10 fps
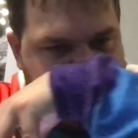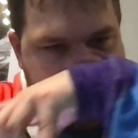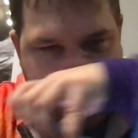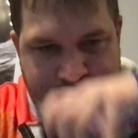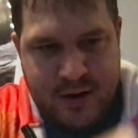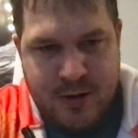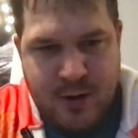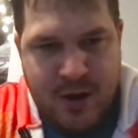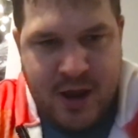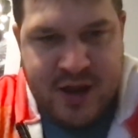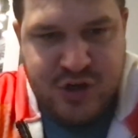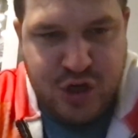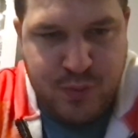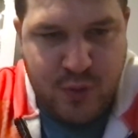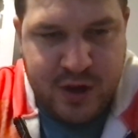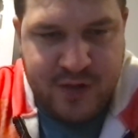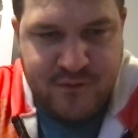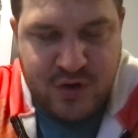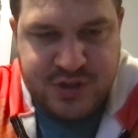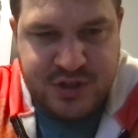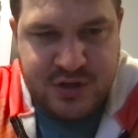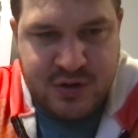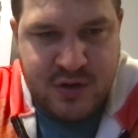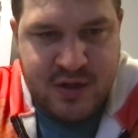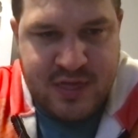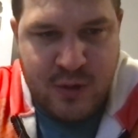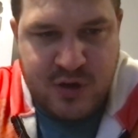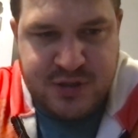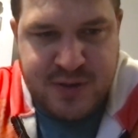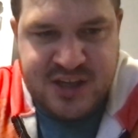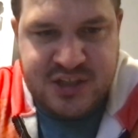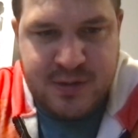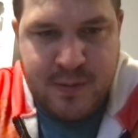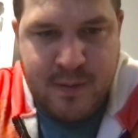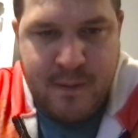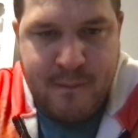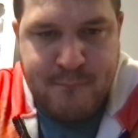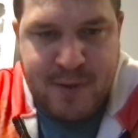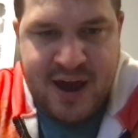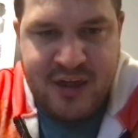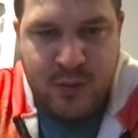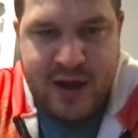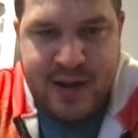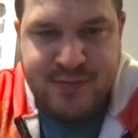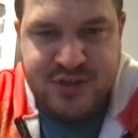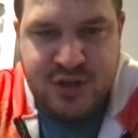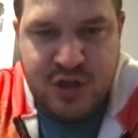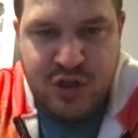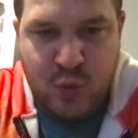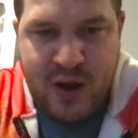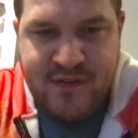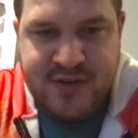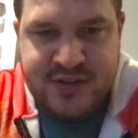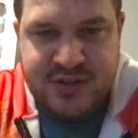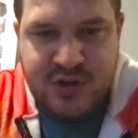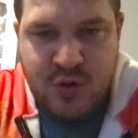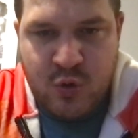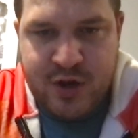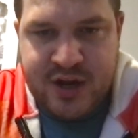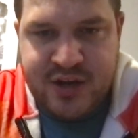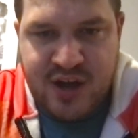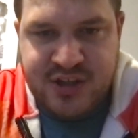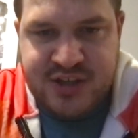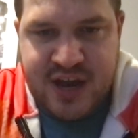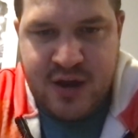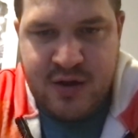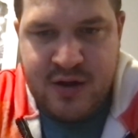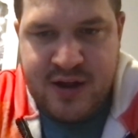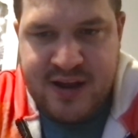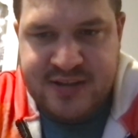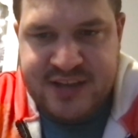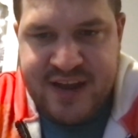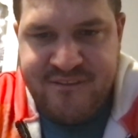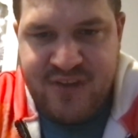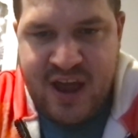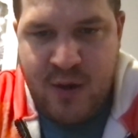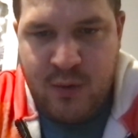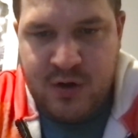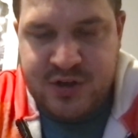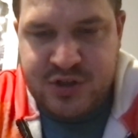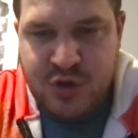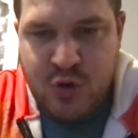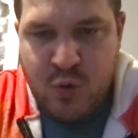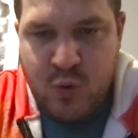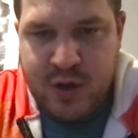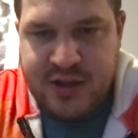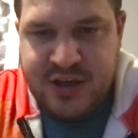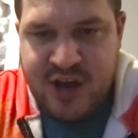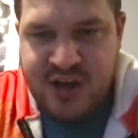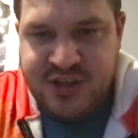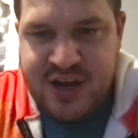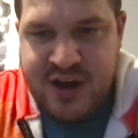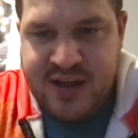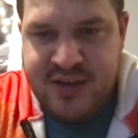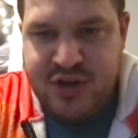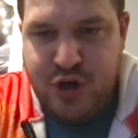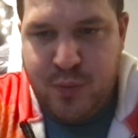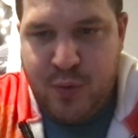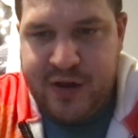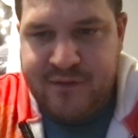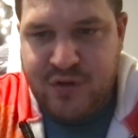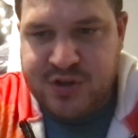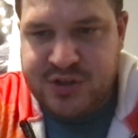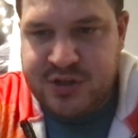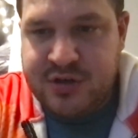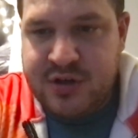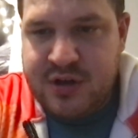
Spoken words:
lead, a 2-point conversion that was missed by the Rams. The Ravens will get a touchdown, and Zay Flowers will get the touchdown and the 2-point conversion